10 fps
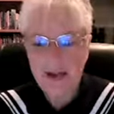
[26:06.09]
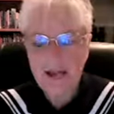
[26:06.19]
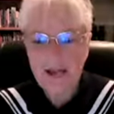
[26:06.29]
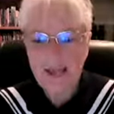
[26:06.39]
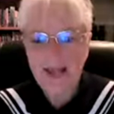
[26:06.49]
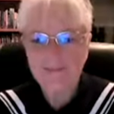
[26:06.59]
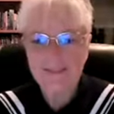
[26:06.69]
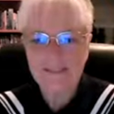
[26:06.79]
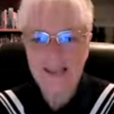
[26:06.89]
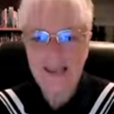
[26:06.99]
I have
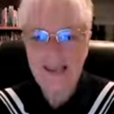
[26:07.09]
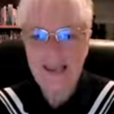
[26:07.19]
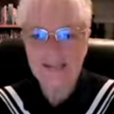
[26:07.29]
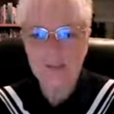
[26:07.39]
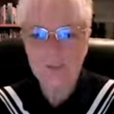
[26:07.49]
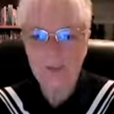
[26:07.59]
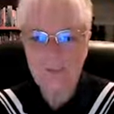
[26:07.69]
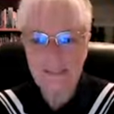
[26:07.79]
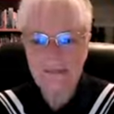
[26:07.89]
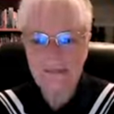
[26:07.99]
to say, as a
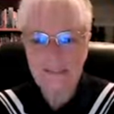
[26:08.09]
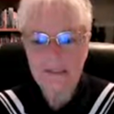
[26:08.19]
woman,